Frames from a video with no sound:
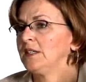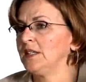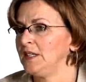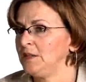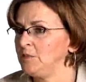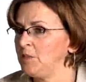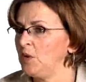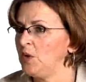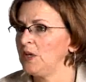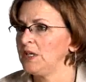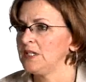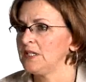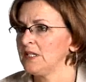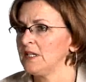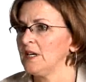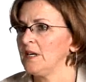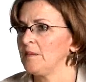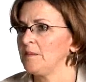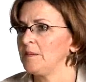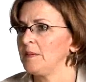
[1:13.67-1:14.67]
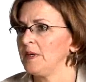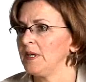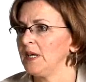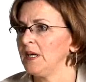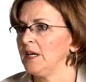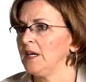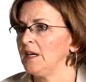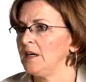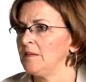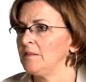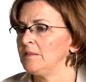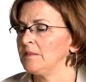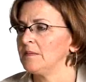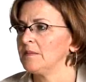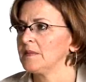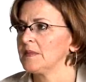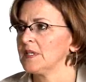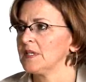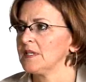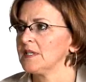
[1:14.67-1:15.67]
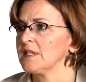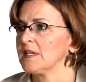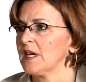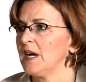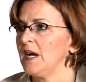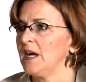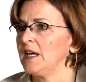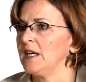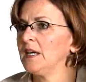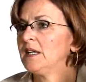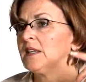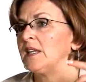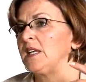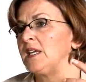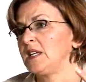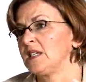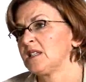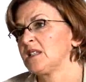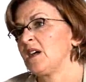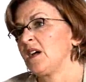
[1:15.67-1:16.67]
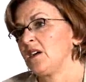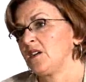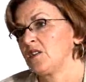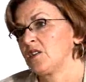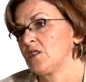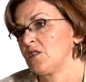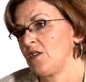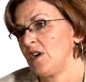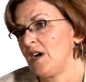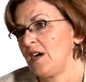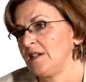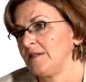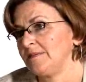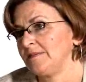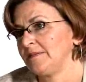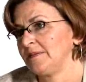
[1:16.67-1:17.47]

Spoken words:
And he pointed up to the sky. And then he started to cry.